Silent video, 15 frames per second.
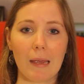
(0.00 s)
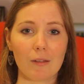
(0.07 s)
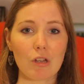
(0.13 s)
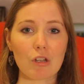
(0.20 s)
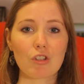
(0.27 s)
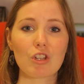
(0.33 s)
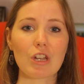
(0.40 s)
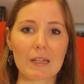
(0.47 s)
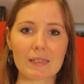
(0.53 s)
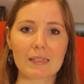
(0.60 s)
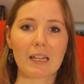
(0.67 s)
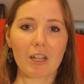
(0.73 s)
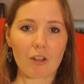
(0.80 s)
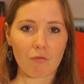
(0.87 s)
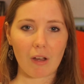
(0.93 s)
You just
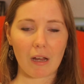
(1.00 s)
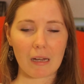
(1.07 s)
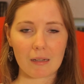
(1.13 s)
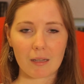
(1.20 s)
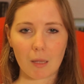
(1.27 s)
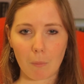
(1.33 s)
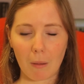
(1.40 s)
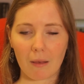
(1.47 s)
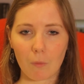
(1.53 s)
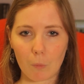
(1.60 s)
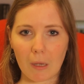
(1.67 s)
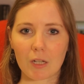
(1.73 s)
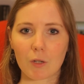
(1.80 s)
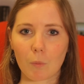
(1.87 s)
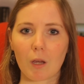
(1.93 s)
need to find the best
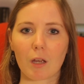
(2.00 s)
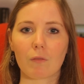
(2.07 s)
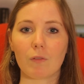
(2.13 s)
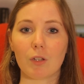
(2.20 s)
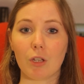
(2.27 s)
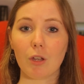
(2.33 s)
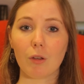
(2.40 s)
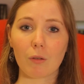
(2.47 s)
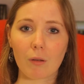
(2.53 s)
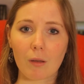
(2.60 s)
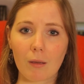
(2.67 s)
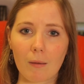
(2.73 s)
way to work for you.